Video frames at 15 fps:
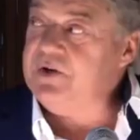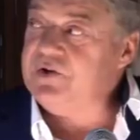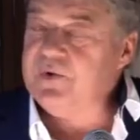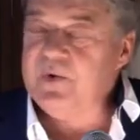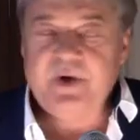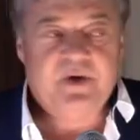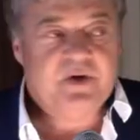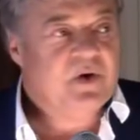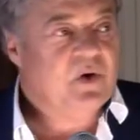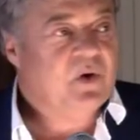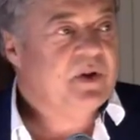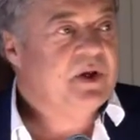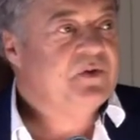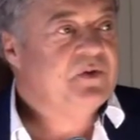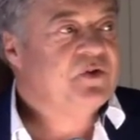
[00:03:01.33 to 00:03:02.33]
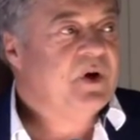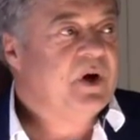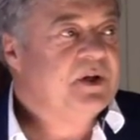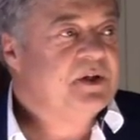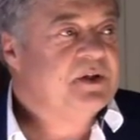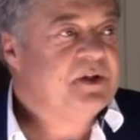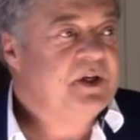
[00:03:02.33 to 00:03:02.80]
I joined Coley and
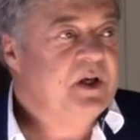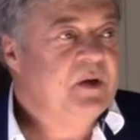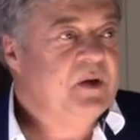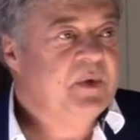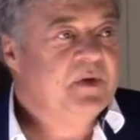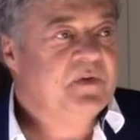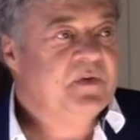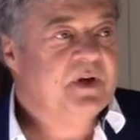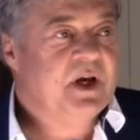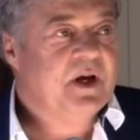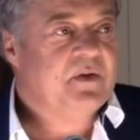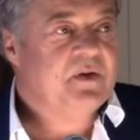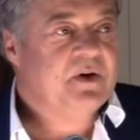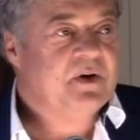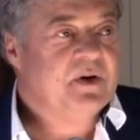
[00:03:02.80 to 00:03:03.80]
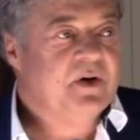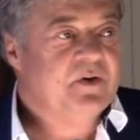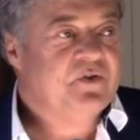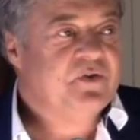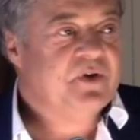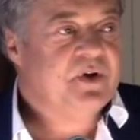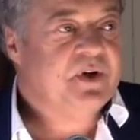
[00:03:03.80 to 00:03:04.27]
John's team, and together
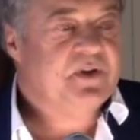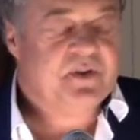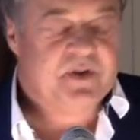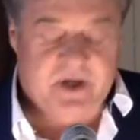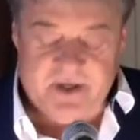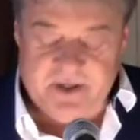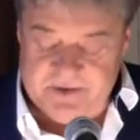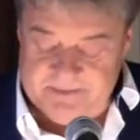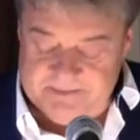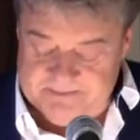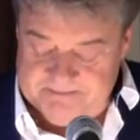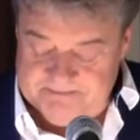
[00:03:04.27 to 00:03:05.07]
our journey started.